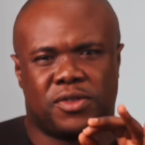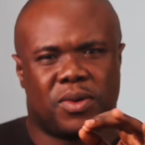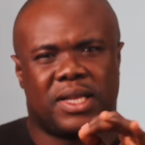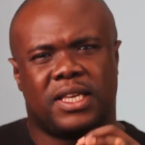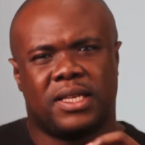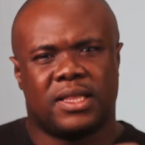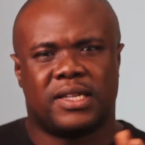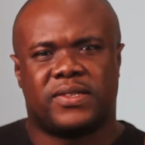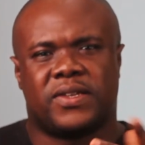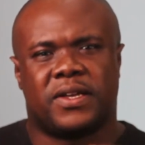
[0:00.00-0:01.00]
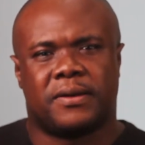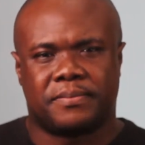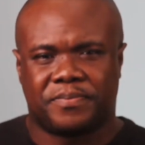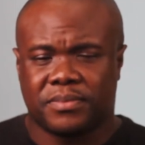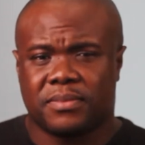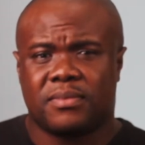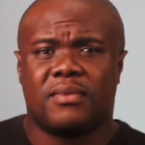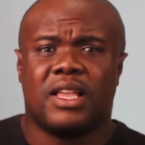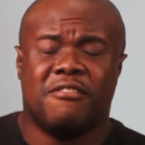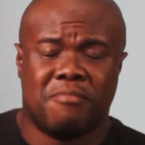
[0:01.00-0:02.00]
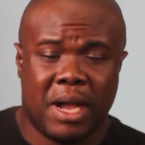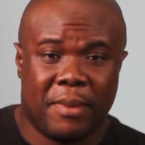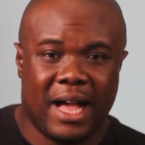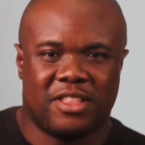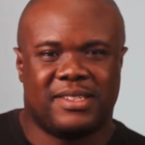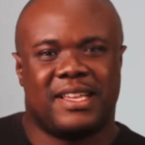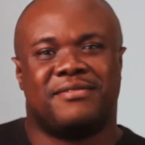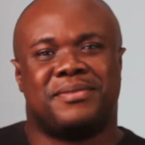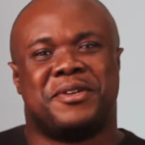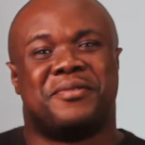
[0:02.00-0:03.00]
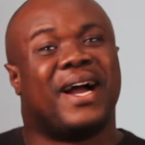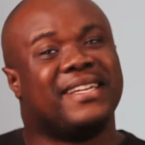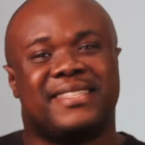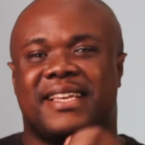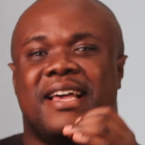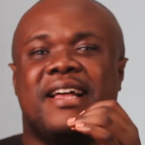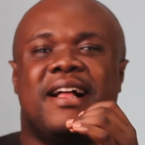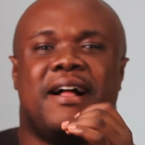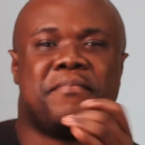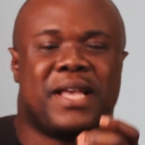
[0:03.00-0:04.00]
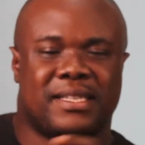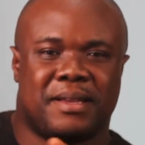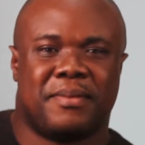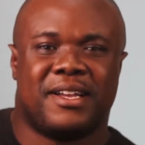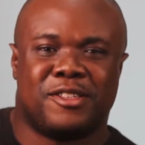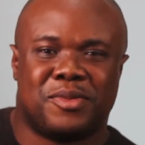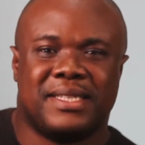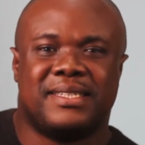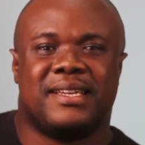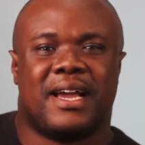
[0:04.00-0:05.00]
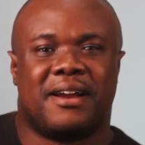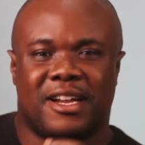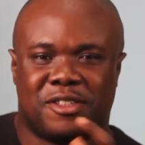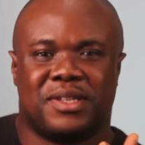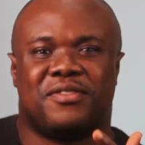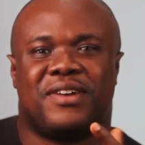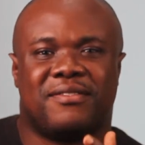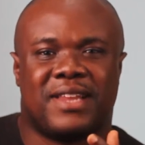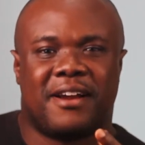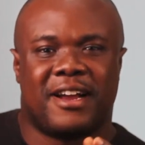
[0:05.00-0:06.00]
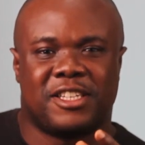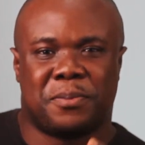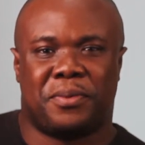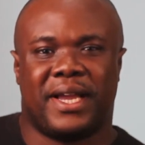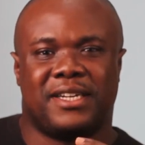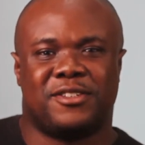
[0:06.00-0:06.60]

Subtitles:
So I think that's if my math serves me right, that's about a 20 naira, 25 naira spread.